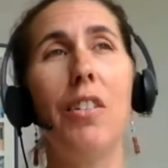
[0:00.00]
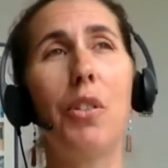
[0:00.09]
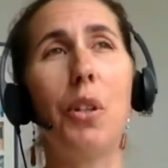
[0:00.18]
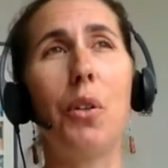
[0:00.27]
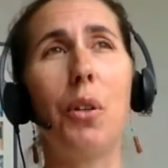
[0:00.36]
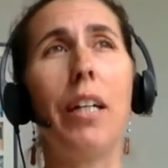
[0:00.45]

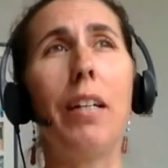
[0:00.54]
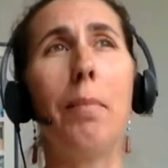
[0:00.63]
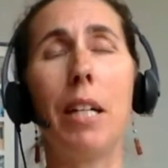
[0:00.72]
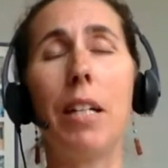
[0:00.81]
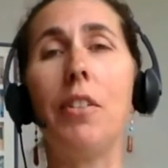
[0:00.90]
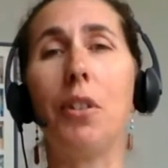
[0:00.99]
So in
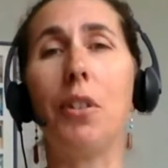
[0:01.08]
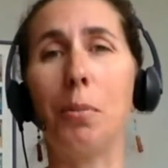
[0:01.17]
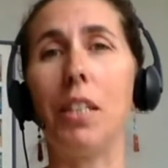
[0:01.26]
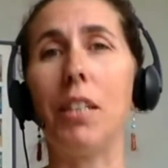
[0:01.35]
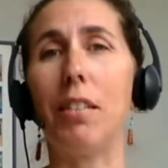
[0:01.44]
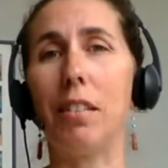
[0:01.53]
many
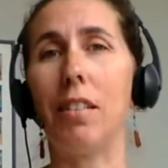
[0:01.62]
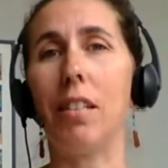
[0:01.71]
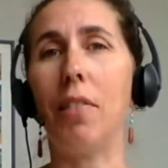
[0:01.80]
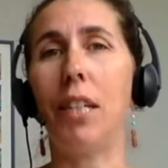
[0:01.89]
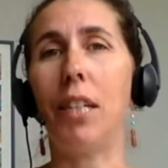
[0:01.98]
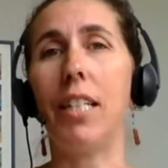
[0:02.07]
circumstances,
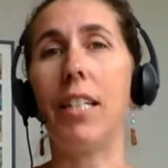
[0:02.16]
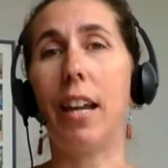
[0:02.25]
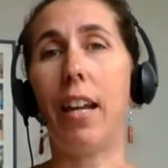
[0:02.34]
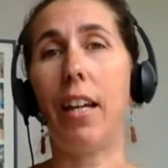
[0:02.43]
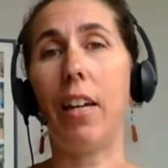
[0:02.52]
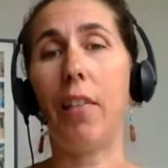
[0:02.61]

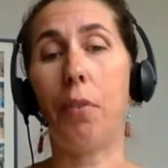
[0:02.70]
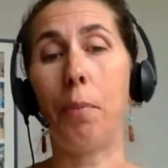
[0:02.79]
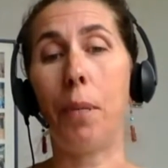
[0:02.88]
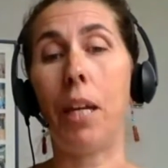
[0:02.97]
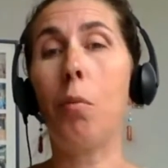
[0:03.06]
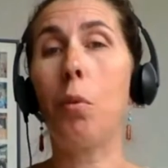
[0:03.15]
if a
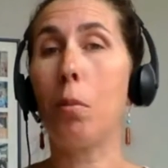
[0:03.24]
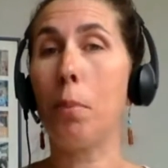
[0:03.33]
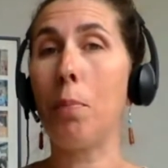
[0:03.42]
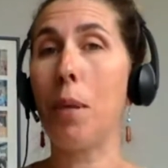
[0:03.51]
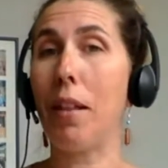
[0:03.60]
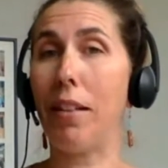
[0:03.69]
man with a
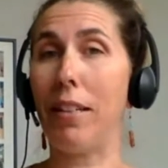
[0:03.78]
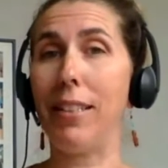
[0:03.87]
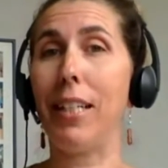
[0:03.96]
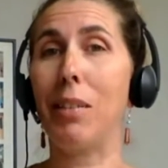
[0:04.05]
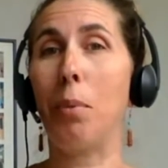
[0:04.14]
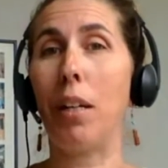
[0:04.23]
big belly
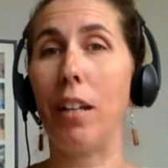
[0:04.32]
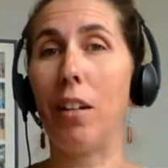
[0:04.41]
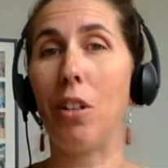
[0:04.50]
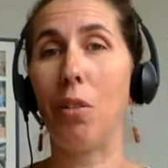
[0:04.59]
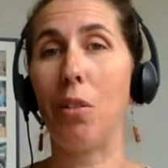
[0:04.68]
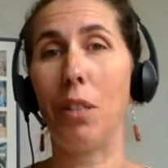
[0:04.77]
takes
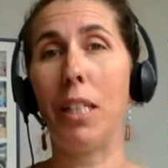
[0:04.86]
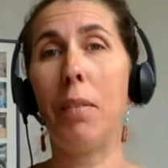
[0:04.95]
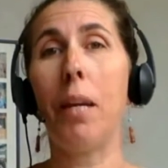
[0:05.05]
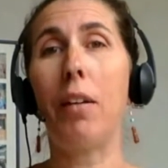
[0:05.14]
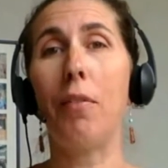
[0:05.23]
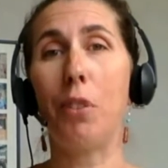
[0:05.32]
pregnenolone, he
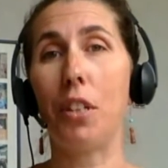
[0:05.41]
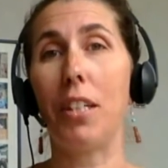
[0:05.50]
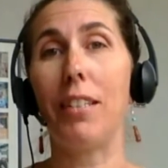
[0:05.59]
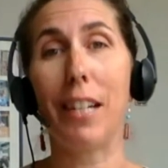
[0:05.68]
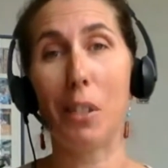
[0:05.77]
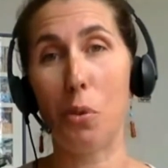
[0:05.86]
may convert that to